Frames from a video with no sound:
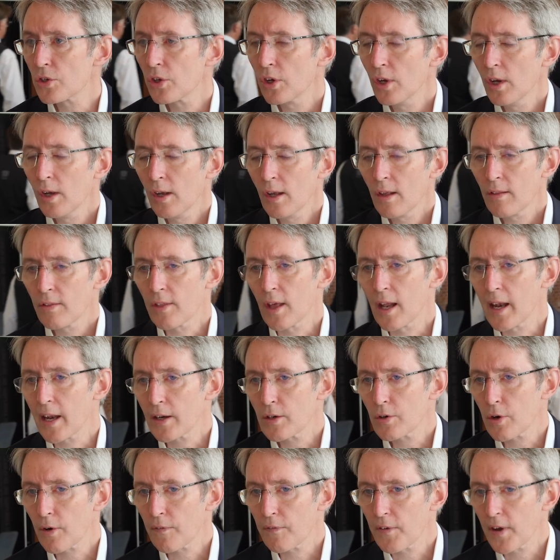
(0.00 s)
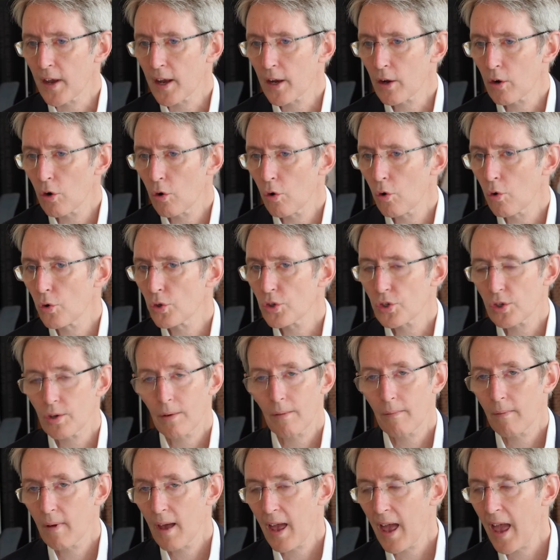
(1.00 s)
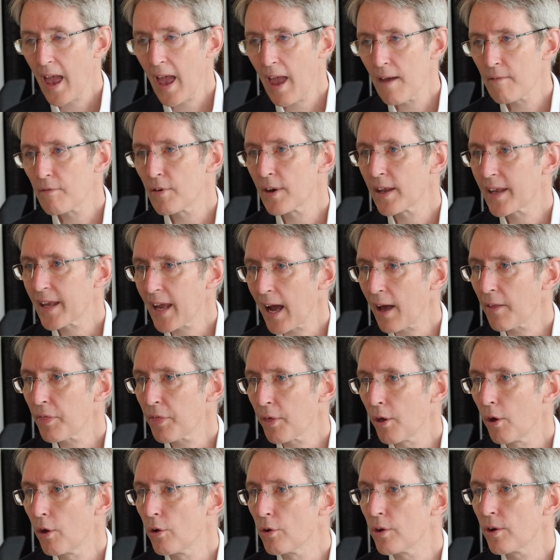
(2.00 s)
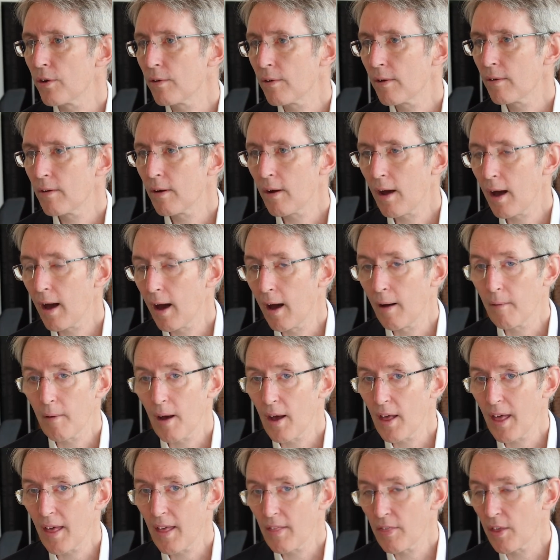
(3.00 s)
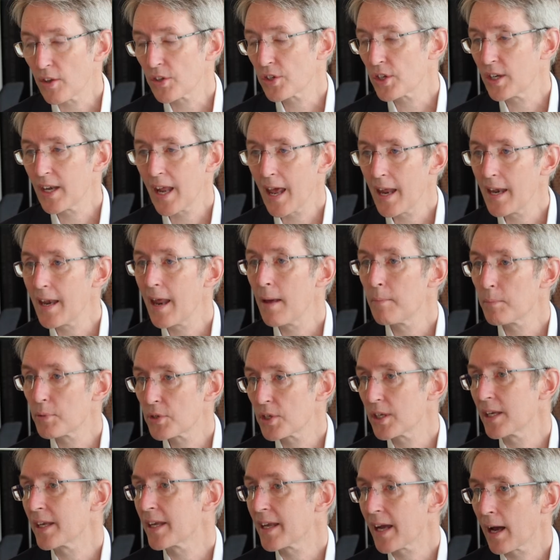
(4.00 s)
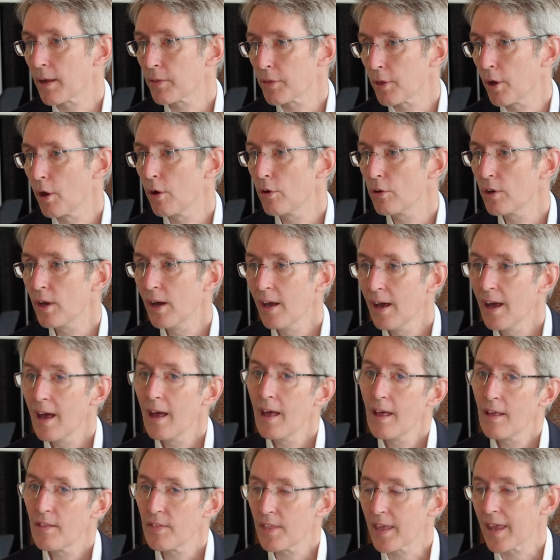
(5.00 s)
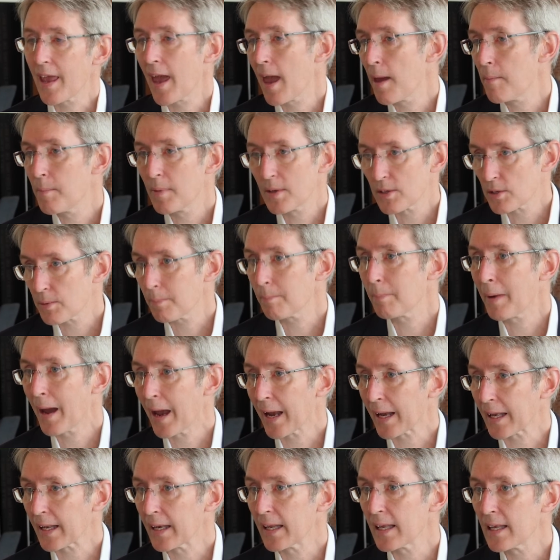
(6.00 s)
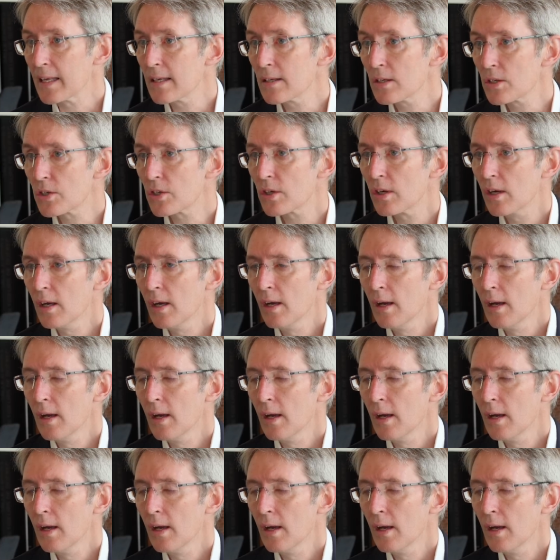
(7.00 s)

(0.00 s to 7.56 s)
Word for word: The electric vehicles, every cathode, uh, there's an NMC cathode, the M is manganese.